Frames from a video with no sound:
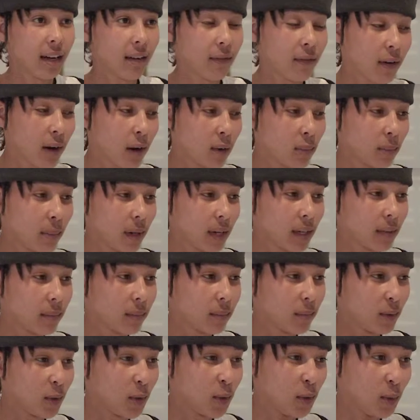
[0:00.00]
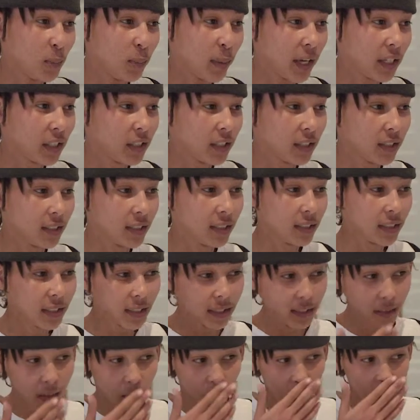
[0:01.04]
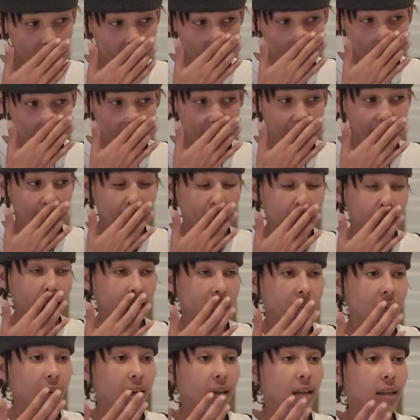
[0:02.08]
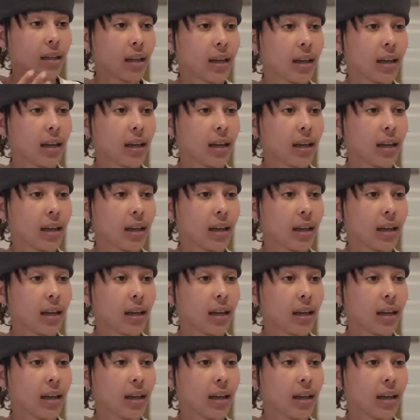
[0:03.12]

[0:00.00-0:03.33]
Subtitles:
I found my true passion, which is a dance style